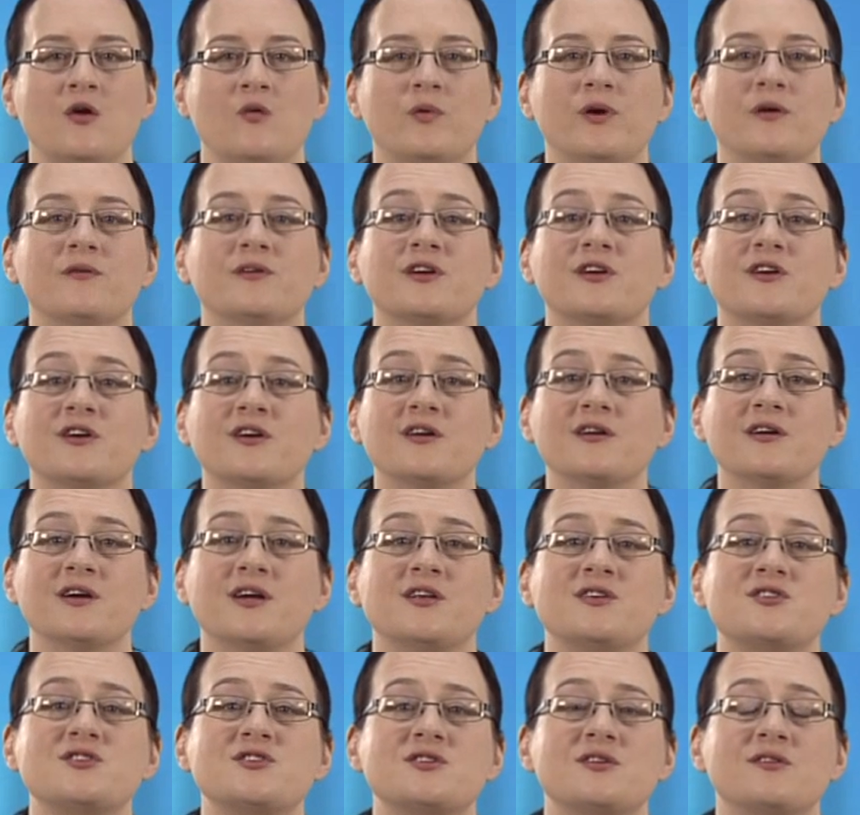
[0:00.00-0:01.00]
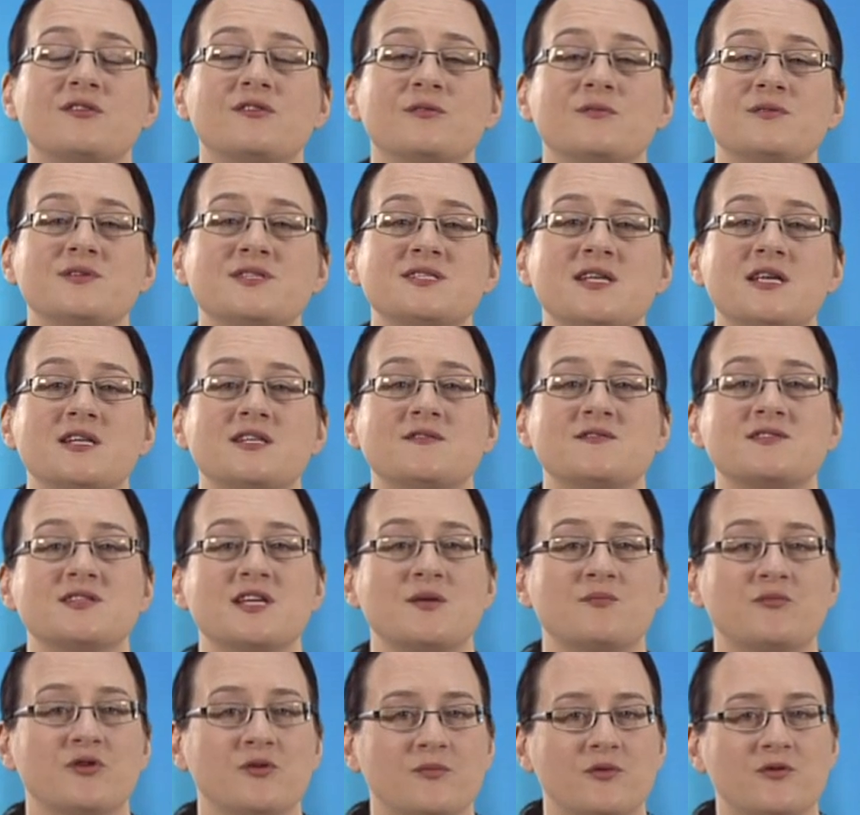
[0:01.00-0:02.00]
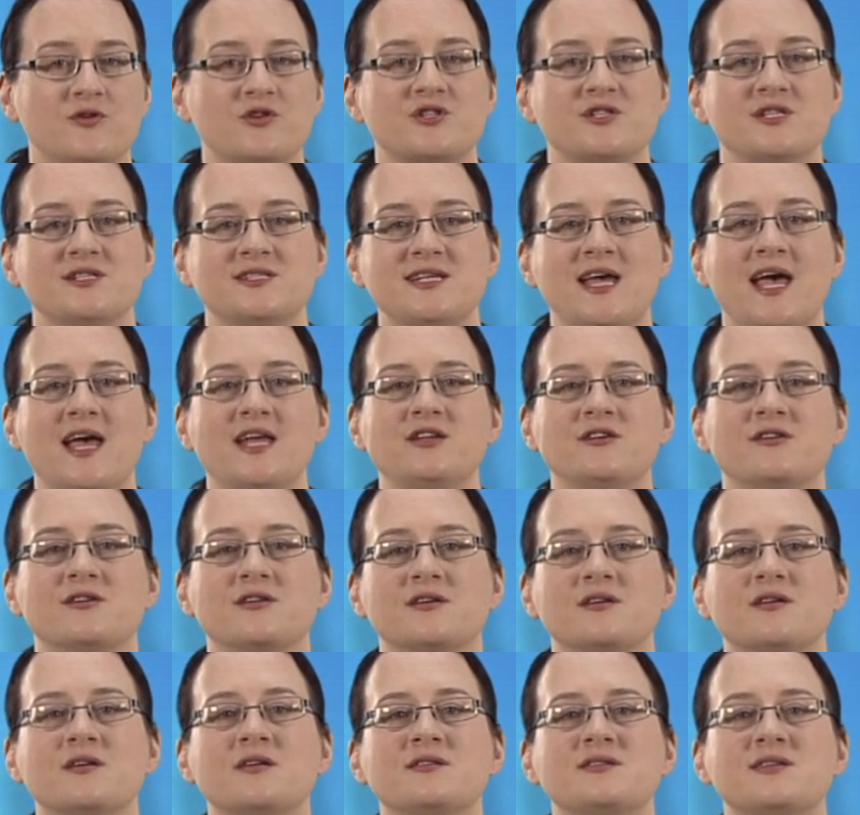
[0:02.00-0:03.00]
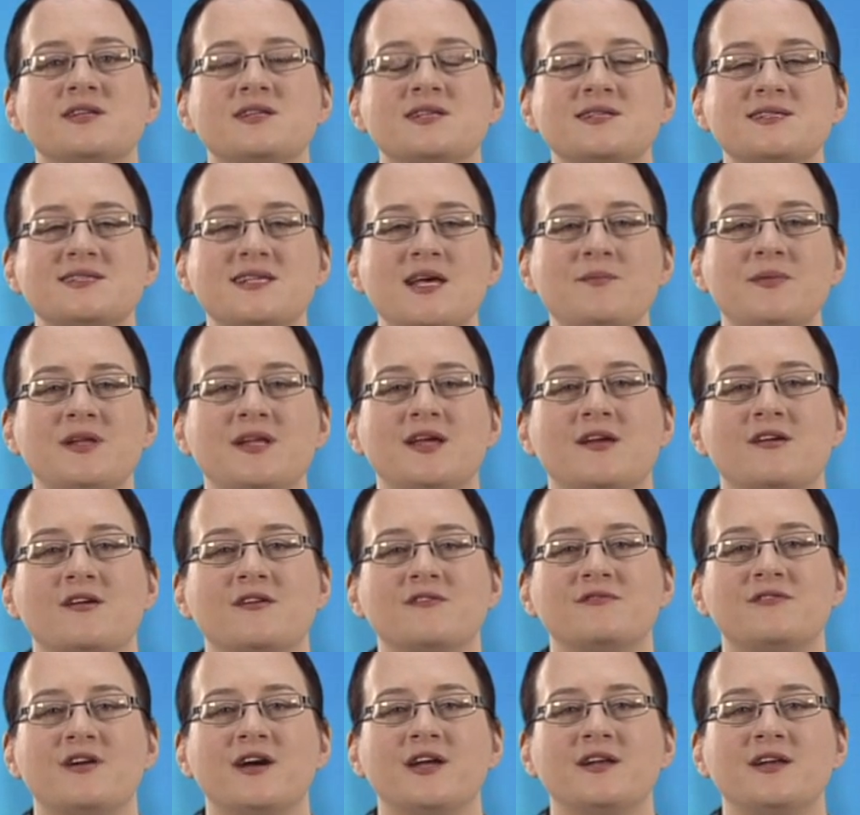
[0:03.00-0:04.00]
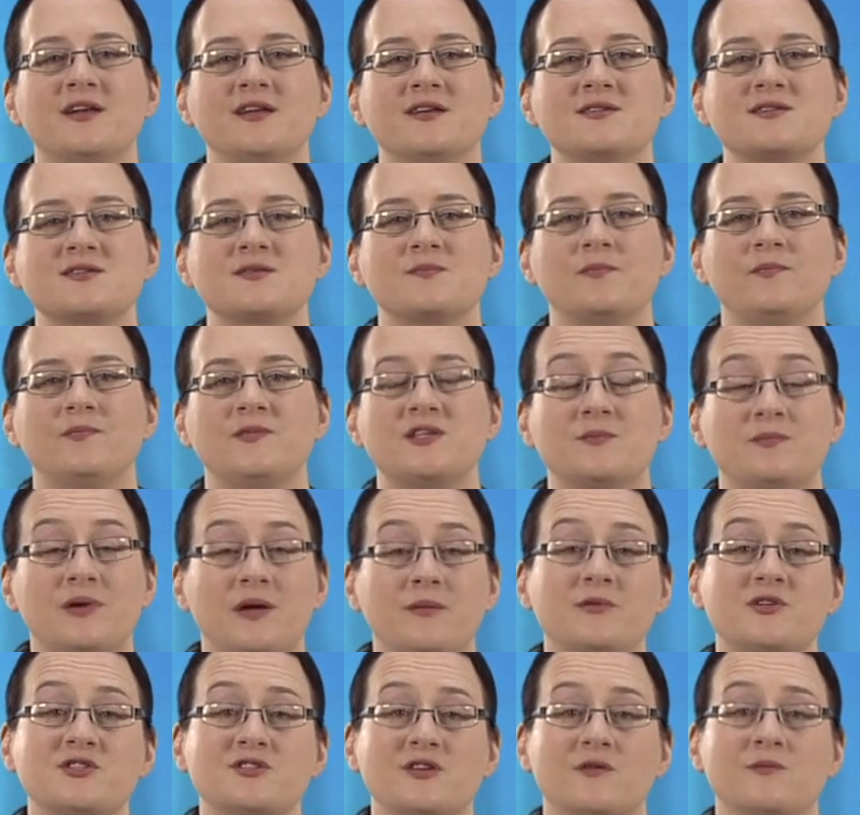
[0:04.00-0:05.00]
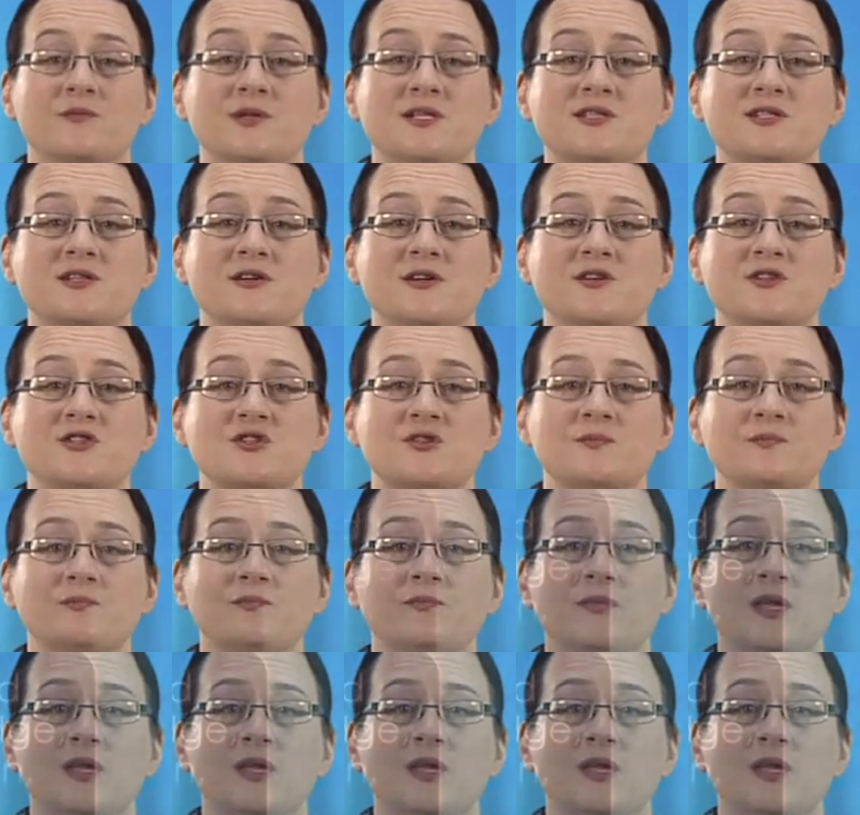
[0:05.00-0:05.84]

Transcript: We are encouraged, through incentives like promotion and tenure, to disseminate our findings, to publish our research.